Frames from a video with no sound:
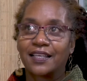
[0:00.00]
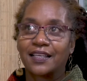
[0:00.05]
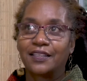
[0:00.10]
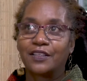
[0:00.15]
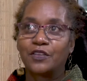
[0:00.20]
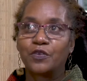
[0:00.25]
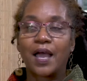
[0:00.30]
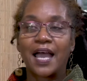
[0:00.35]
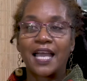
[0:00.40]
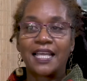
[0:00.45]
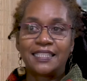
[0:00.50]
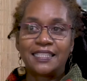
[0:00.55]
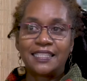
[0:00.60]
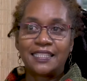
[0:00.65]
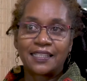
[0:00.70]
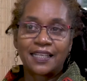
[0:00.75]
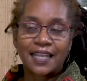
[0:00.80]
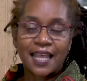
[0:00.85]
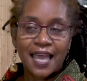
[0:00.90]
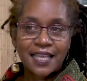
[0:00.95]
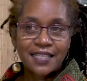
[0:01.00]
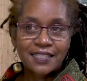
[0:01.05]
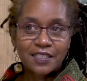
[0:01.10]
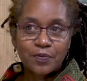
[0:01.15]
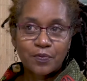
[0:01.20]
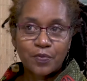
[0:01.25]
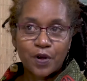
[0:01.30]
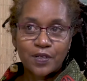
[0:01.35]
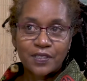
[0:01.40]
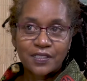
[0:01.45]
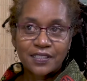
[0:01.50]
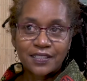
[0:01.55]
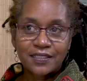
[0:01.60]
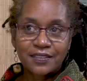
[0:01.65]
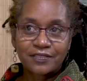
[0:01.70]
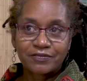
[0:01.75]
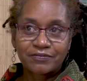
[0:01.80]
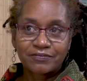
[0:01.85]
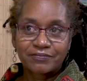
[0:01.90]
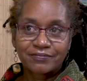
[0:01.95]
you idealize the
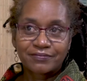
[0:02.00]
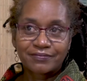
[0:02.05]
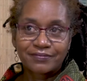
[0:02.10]
person